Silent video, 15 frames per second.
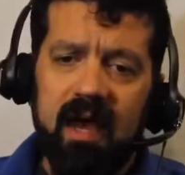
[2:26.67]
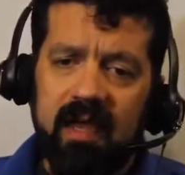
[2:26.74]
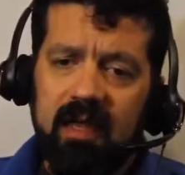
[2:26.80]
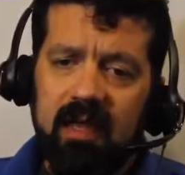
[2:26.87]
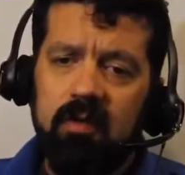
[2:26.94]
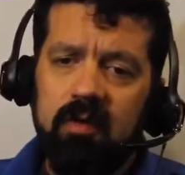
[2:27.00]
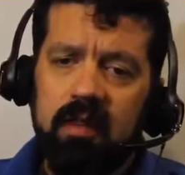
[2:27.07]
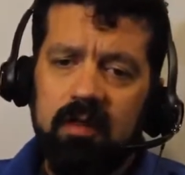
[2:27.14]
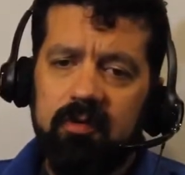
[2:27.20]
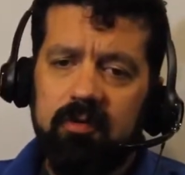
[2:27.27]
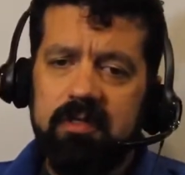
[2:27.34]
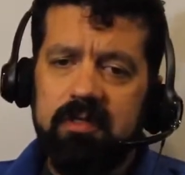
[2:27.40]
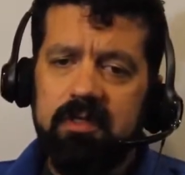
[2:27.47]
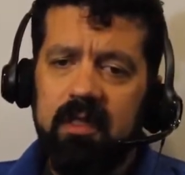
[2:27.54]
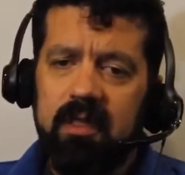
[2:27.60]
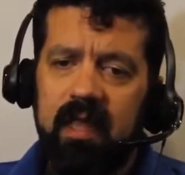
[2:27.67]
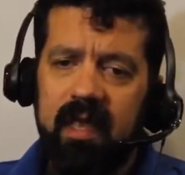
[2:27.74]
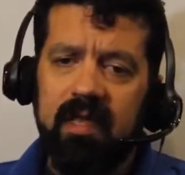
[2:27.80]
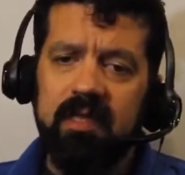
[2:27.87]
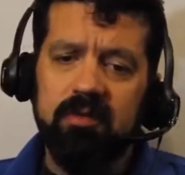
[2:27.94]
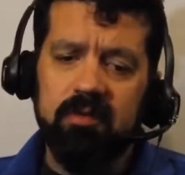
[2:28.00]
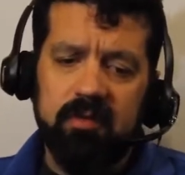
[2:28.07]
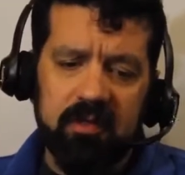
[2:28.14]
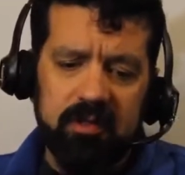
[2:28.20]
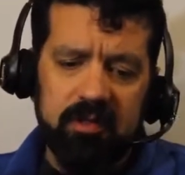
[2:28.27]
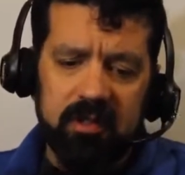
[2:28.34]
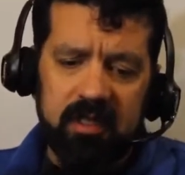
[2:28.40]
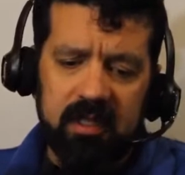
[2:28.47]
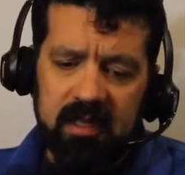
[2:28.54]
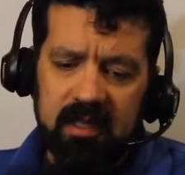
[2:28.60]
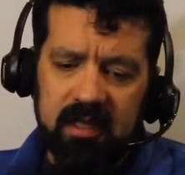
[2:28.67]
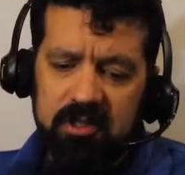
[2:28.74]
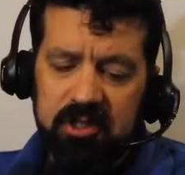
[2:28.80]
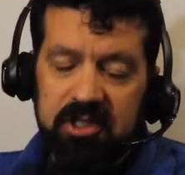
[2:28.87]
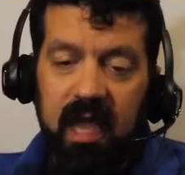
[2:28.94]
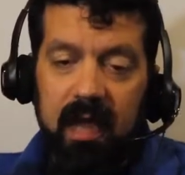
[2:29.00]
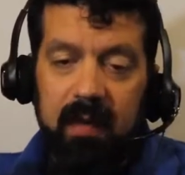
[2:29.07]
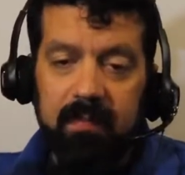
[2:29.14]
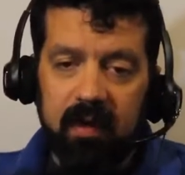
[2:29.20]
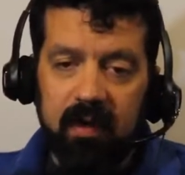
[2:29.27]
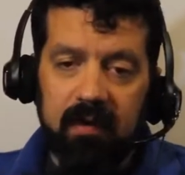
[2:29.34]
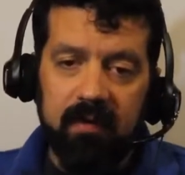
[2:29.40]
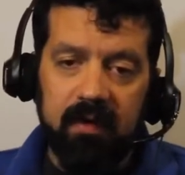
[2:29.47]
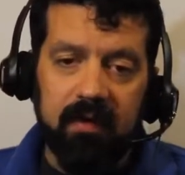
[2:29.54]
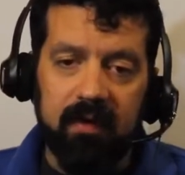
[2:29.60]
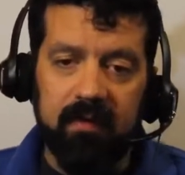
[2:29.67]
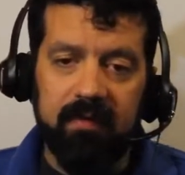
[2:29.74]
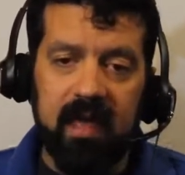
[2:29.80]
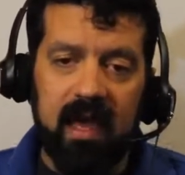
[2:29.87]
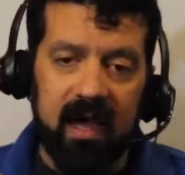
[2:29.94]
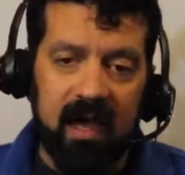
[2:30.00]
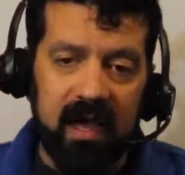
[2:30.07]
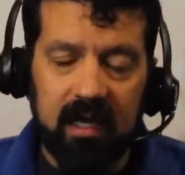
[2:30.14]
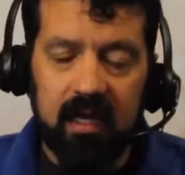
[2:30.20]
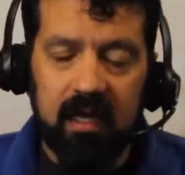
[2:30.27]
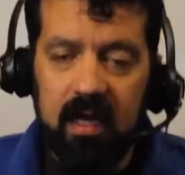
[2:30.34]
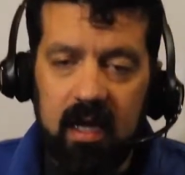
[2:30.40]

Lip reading: including the crystalline lens or the shape of the eye.